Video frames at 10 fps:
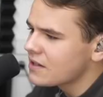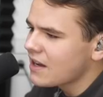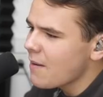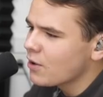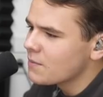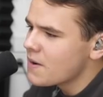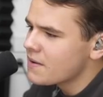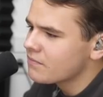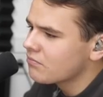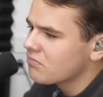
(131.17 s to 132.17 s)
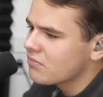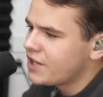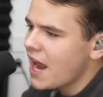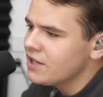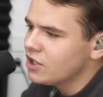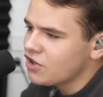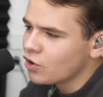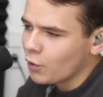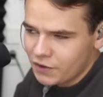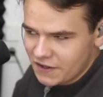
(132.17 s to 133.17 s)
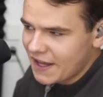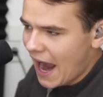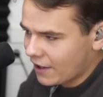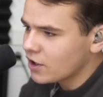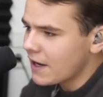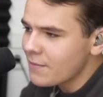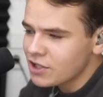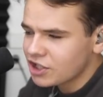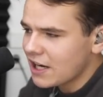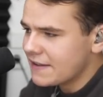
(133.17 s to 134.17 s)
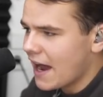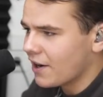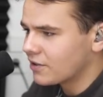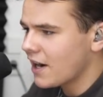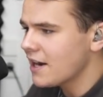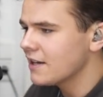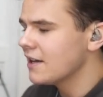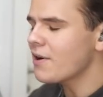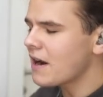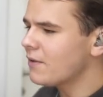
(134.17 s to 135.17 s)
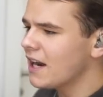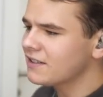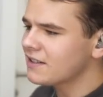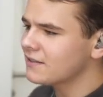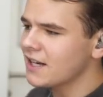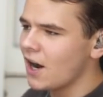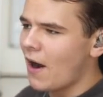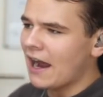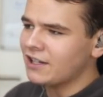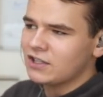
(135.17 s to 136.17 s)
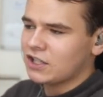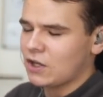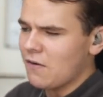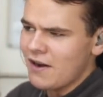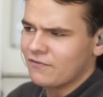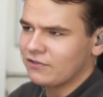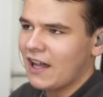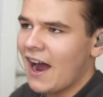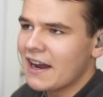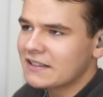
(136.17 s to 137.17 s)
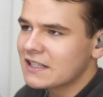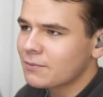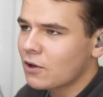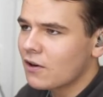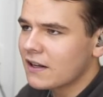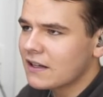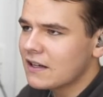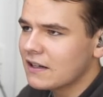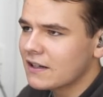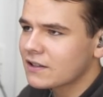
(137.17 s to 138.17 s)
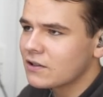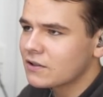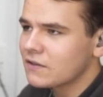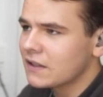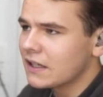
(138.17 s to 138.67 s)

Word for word: this game could have been 10 years older than that. Let me just say that, all right? But whatever, let's just, you know, actually just go ahead and fly since we're already here. Let's go to